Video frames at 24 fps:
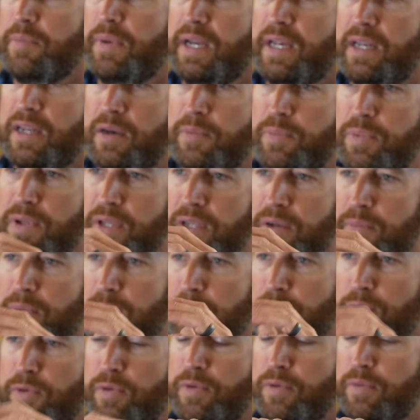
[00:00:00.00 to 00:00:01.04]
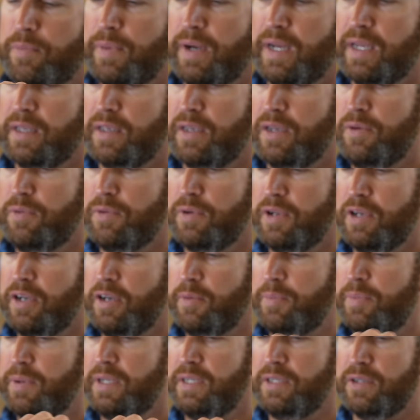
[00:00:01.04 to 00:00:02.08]
bait up a little bit more by going
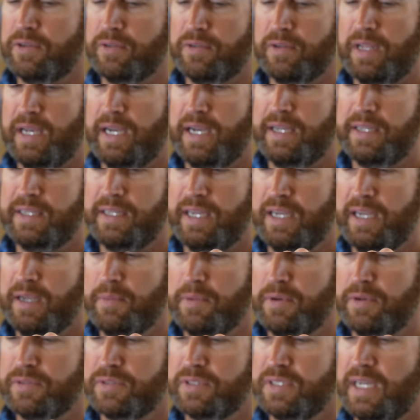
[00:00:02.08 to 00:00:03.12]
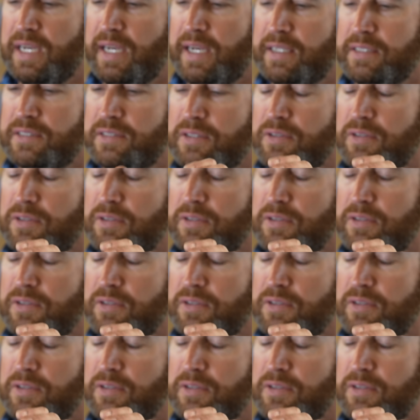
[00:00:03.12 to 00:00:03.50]
up in your line diameter size.